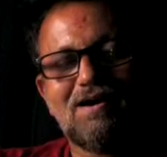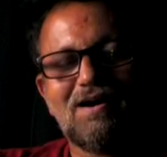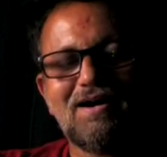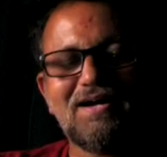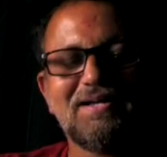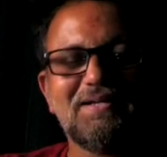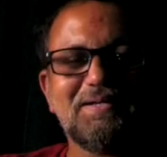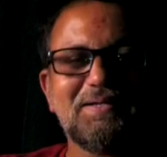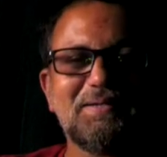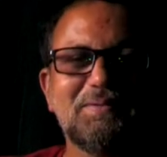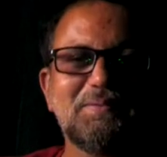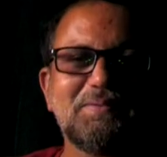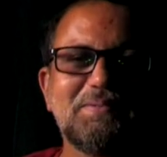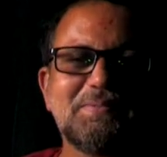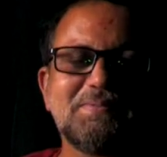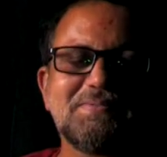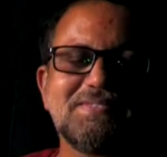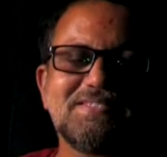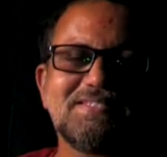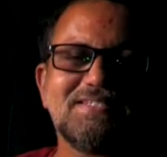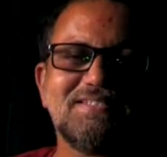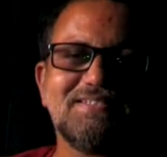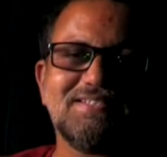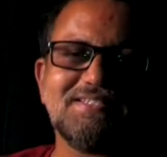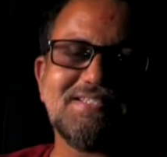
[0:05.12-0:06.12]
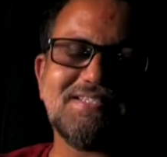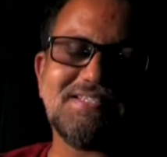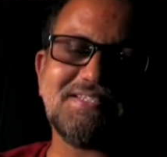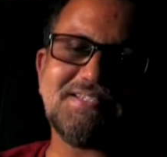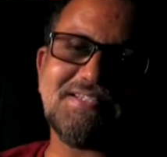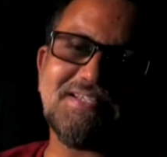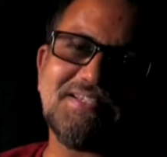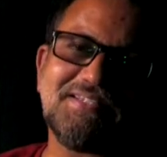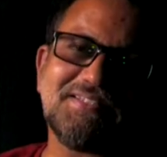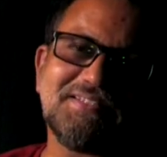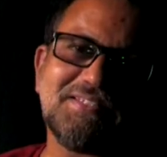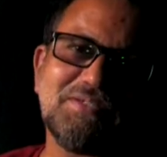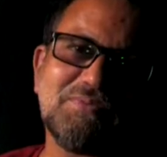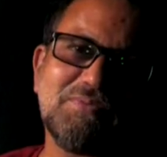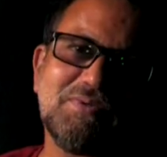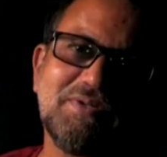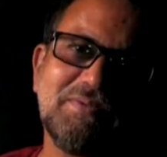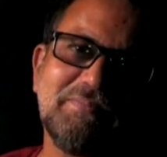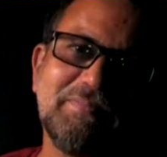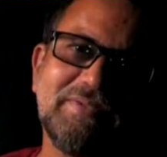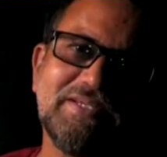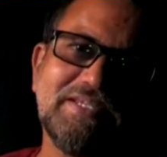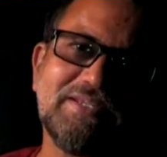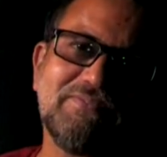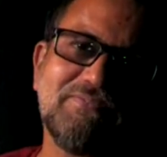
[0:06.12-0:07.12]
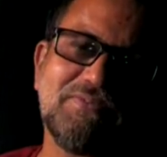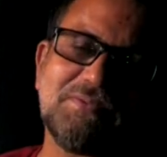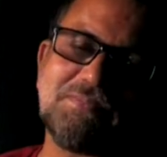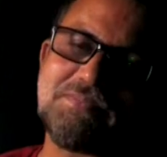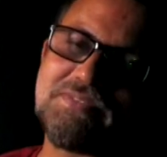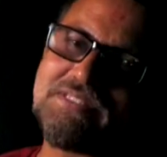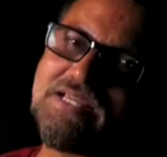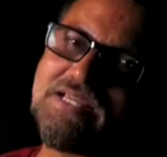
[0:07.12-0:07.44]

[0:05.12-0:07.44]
Hi, hello, namaste. This is Narendra Valmiki from